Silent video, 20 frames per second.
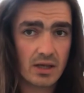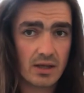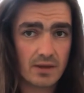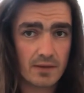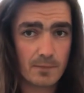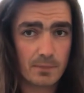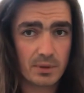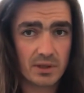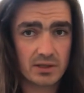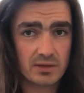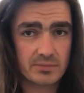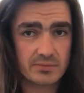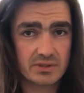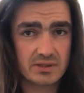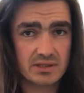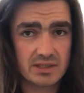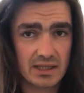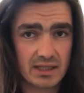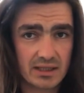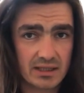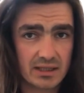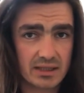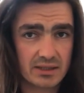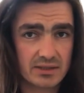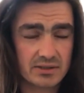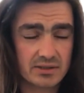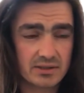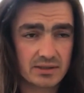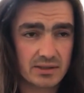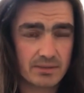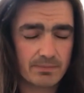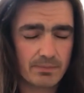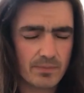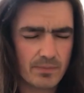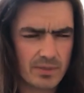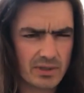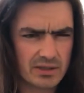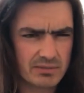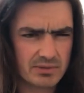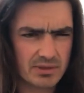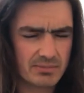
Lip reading: The pickups are Telecaster pickups.